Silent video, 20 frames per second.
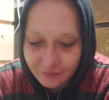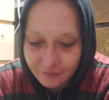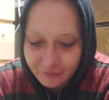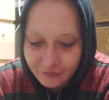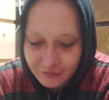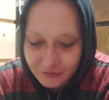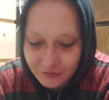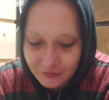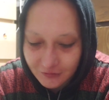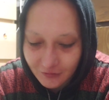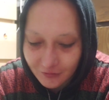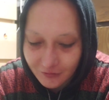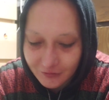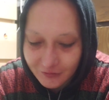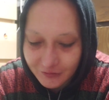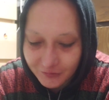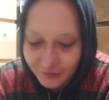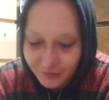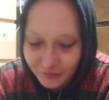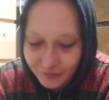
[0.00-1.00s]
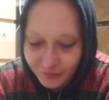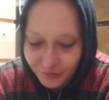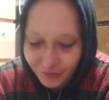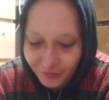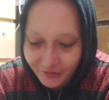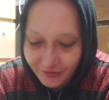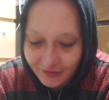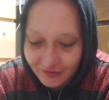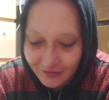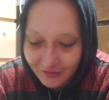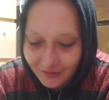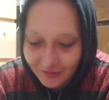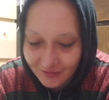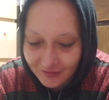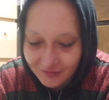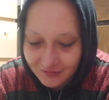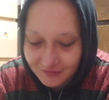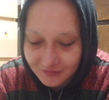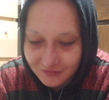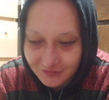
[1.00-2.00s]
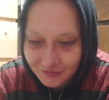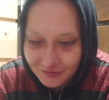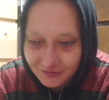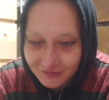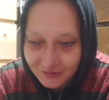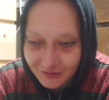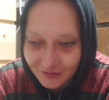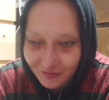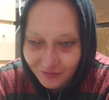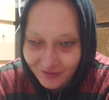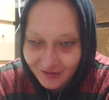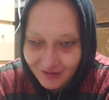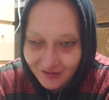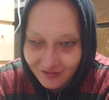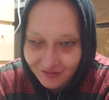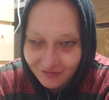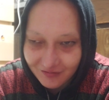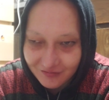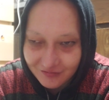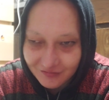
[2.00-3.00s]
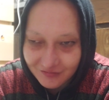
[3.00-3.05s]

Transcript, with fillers: for $10, but it was more than that. I was like, wow,